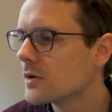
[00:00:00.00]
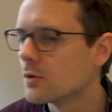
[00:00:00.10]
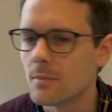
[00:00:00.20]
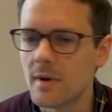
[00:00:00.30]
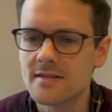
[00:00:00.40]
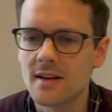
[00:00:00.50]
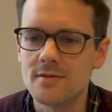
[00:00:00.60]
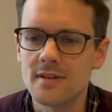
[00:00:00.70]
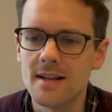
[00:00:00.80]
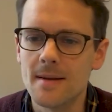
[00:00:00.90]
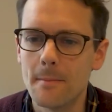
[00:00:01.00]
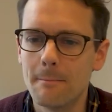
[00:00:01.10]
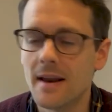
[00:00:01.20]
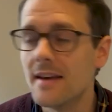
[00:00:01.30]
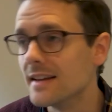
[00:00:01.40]
Or am I totally
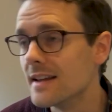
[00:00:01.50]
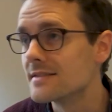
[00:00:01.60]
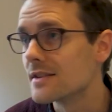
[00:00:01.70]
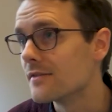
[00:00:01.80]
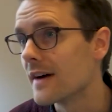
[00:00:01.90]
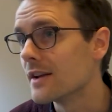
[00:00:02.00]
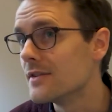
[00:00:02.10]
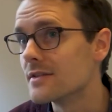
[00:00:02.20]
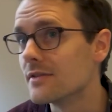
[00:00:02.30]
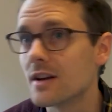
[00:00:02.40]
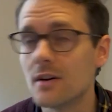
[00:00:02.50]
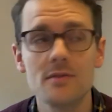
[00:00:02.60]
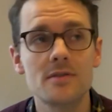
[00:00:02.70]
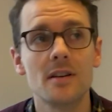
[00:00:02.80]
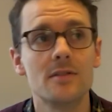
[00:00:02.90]
blending into the values of the
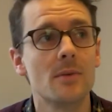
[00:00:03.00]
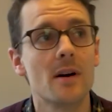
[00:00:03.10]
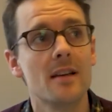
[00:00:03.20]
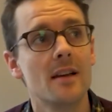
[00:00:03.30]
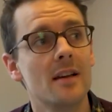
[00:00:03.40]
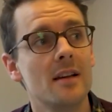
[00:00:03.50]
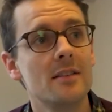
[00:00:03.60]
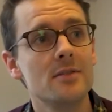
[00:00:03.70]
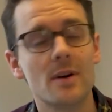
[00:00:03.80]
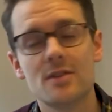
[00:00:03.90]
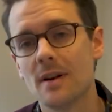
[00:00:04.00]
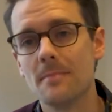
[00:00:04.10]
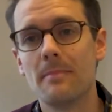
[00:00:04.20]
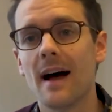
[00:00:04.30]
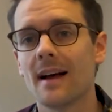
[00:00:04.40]
culture? Do I
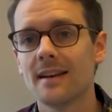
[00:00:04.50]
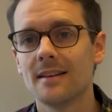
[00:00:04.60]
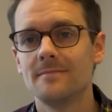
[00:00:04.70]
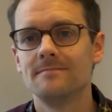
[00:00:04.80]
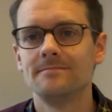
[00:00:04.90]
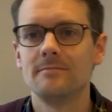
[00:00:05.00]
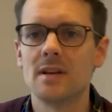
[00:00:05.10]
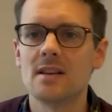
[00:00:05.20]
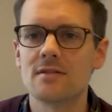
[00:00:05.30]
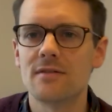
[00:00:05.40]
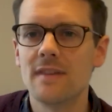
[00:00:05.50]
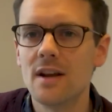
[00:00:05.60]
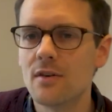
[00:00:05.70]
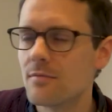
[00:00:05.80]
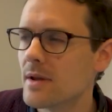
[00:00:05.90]
shrink back because of
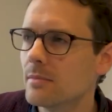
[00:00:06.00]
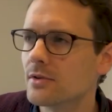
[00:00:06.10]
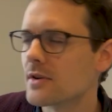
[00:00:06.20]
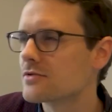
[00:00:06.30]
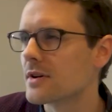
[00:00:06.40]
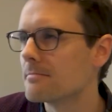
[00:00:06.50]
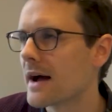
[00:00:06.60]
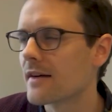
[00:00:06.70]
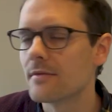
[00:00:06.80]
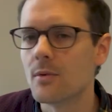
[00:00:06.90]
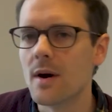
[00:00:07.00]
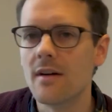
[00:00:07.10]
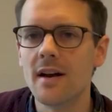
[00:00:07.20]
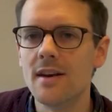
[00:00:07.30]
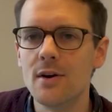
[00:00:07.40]
fear of people? Do I shrink back from the way
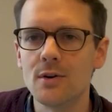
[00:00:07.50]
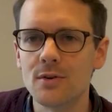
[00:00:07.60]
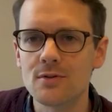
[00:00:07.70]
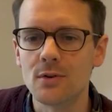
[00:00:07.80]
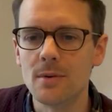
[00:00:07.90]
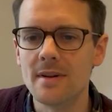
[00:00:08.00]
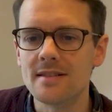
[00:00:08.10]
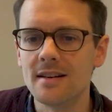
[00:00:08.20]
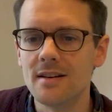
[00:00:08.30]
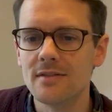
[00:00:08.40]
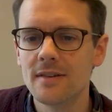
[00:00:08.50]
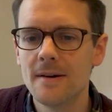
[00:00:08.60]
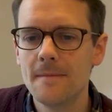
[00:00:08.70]
that I know God's calling me to live?